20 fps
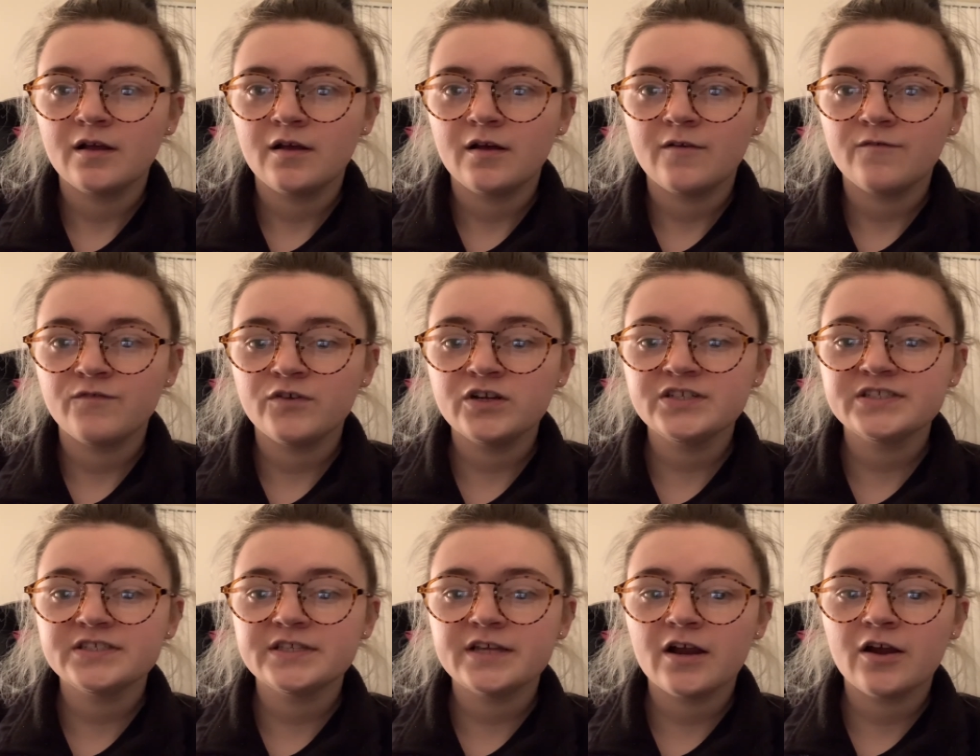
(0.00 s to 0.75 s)

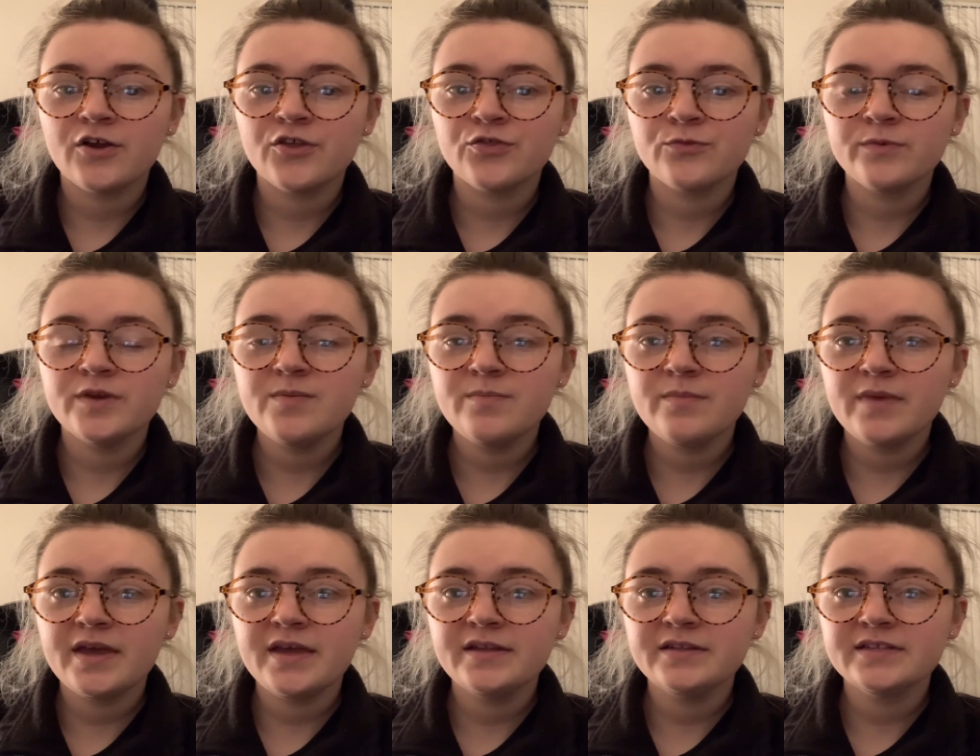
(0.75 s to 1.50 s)
First, there are 3
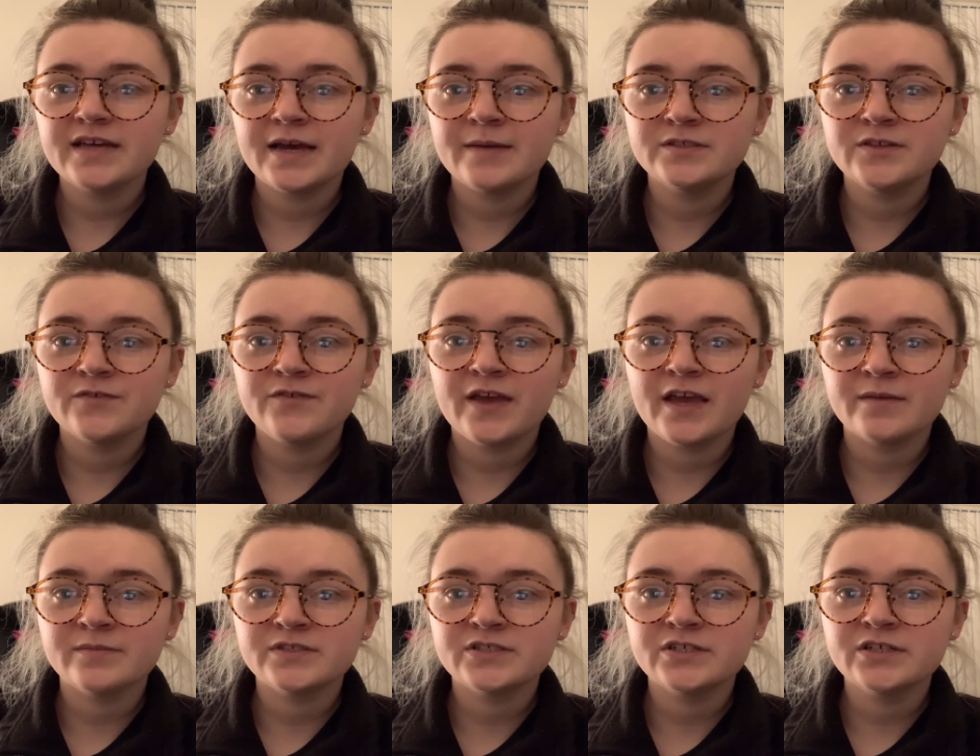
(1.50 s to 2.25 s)
main types of
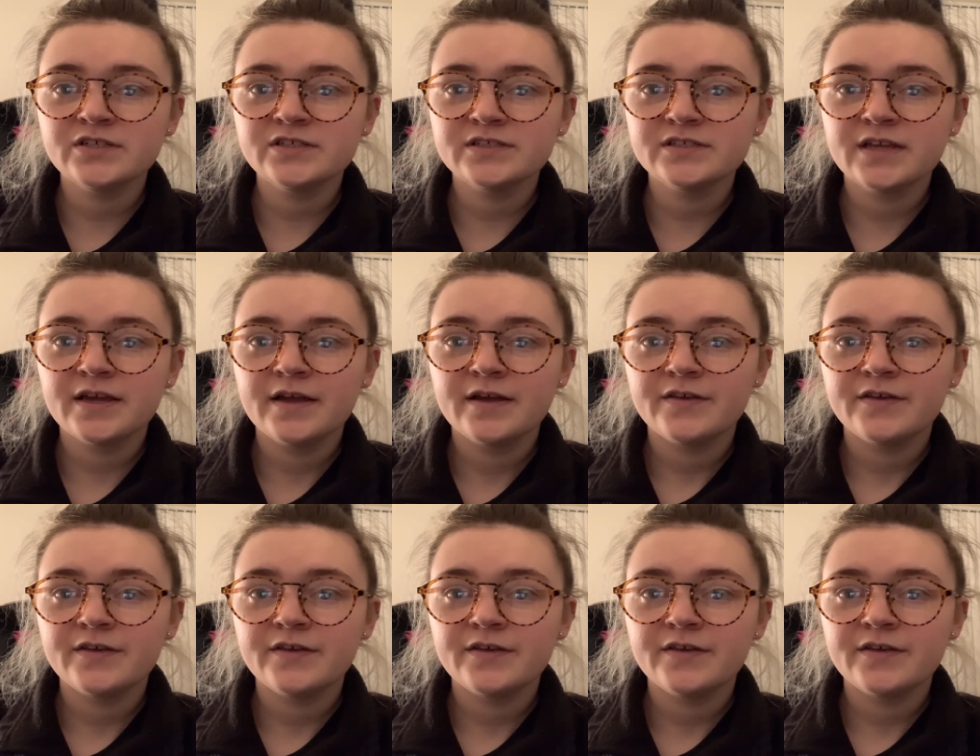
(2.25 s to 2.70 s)
hamsters.